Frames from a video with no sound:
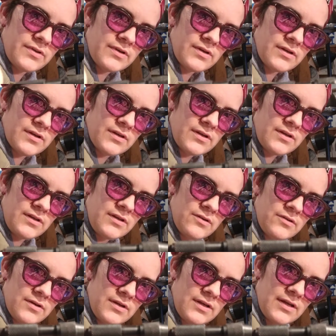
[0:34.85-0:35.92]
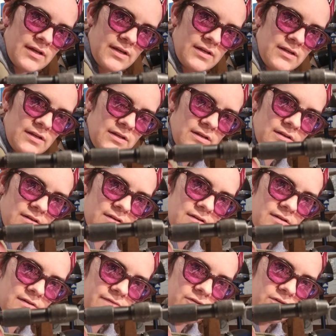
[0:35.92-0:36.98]
an earring head in it,
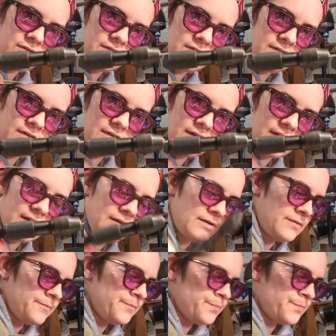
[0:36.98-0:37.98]
if you can see that.